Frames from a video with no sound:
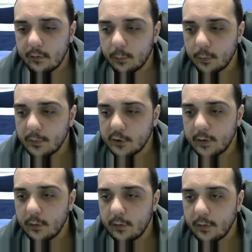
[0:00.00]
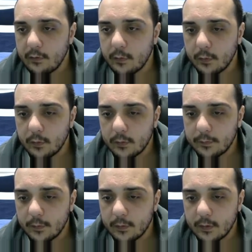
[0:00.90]
So pretty much the only things you want to look
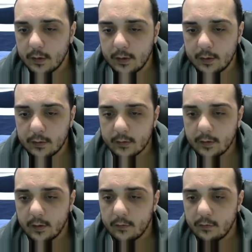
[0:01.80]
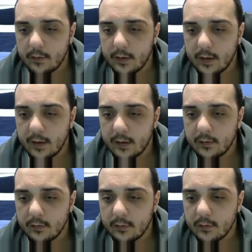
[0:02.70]
for are currency
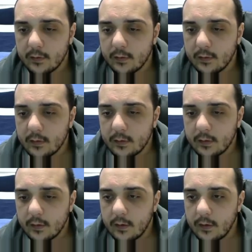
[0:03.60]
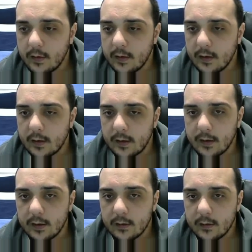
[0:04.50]
and
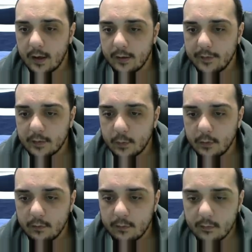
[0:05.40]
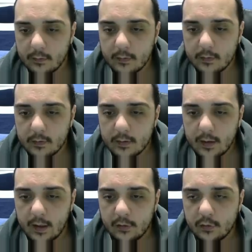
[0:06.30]
the artifact ones,
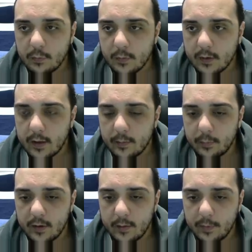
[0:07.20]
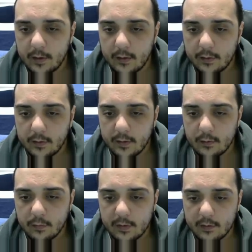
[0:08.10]
and you just want to kind of plan a path that
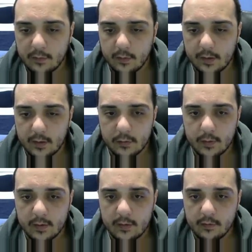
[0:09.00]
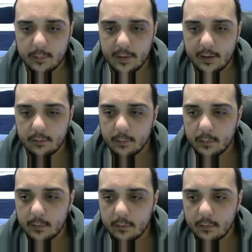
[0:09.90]
you think is going to get you a decent amount of them.